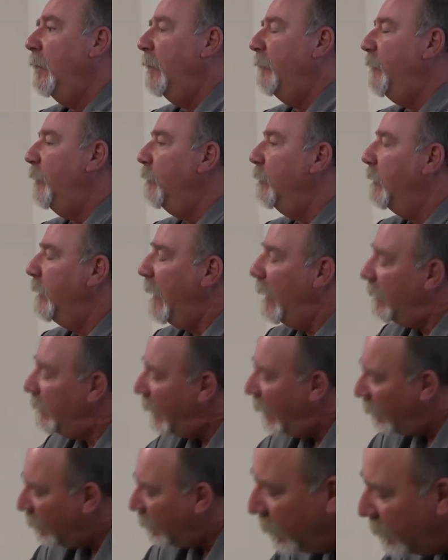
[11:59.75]
if you get
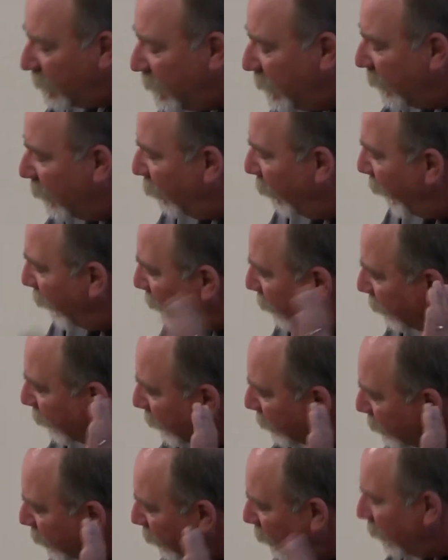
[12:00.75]
close to the ground and
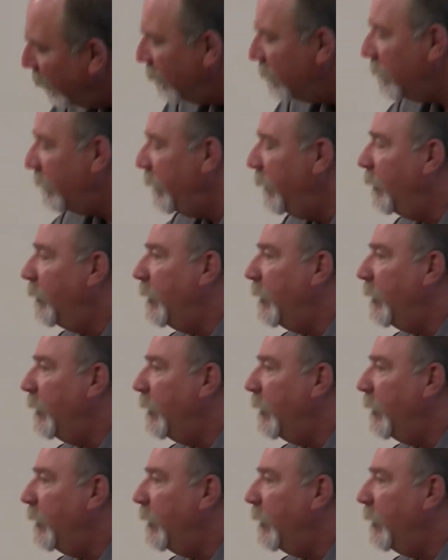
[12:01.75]
listen closely,